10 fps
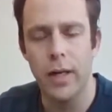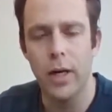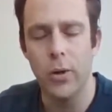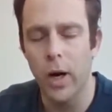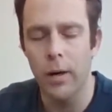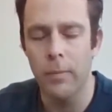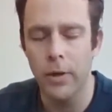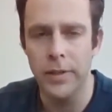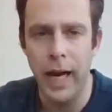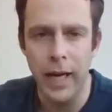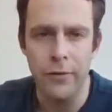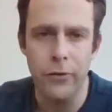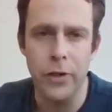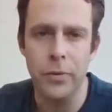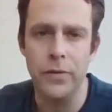about the
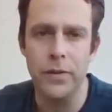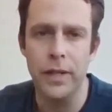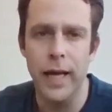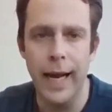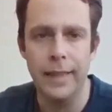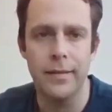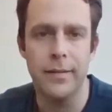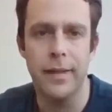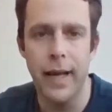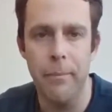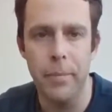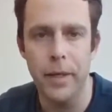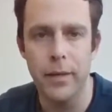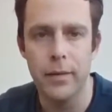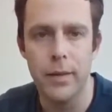eigenfrequency and the
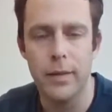damping.